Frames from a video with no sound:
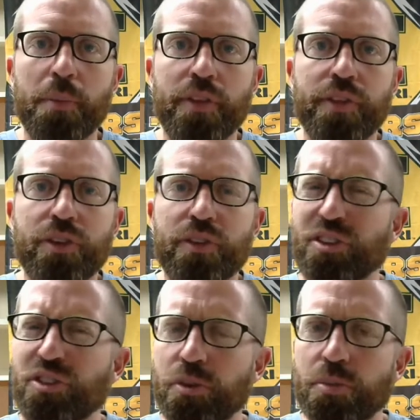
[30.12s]

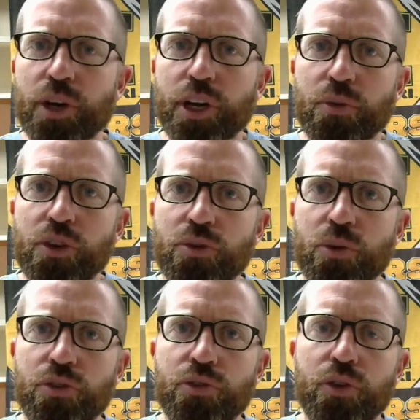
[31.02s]
This is a pretty good
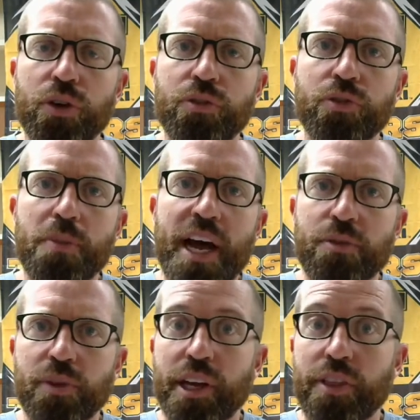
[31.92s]
resource for math
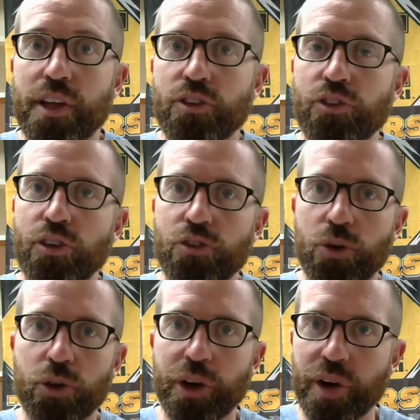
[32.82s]
related things. It's also a
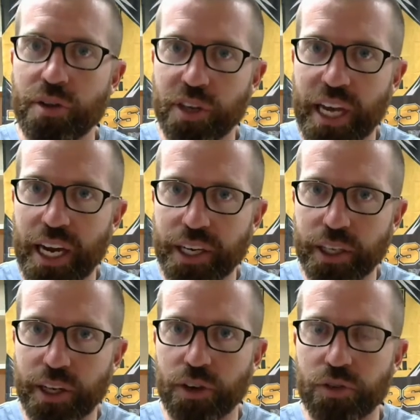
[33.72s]
great graphing
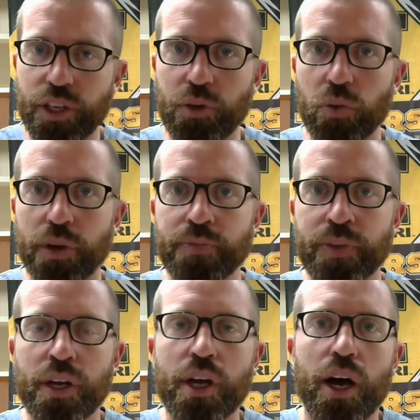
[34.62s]
calculator if you need one.
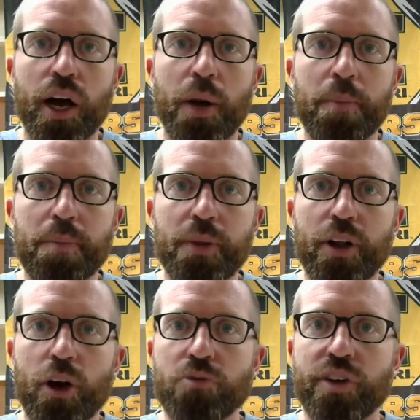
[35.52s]
But
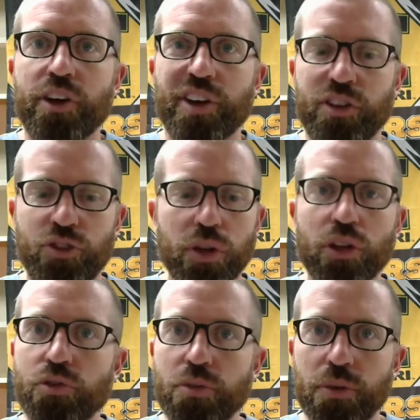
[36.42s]
hopefully that'll get you a
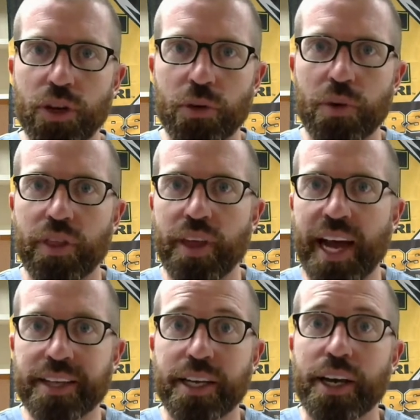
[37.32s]
little familiar with
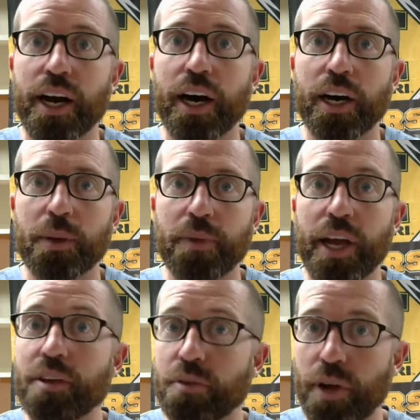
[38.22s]
that,
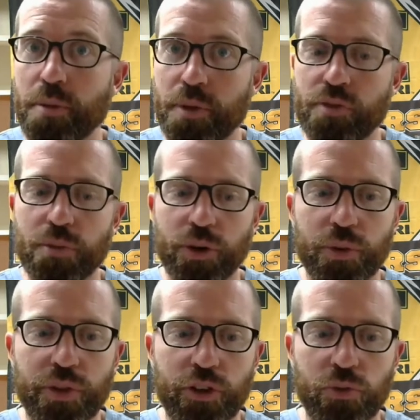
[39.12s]
and me familiar
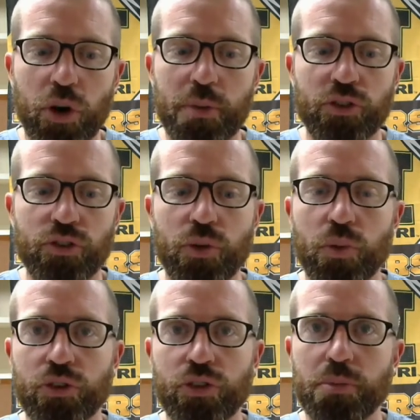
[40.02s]
with it as well. Make sure it
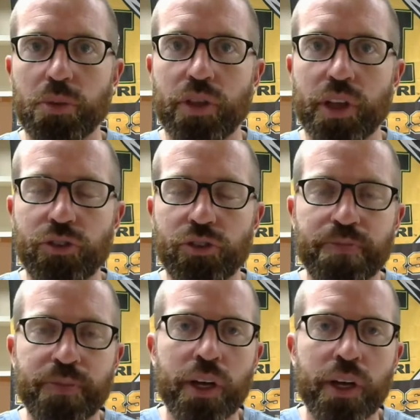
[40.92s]
works on both ends.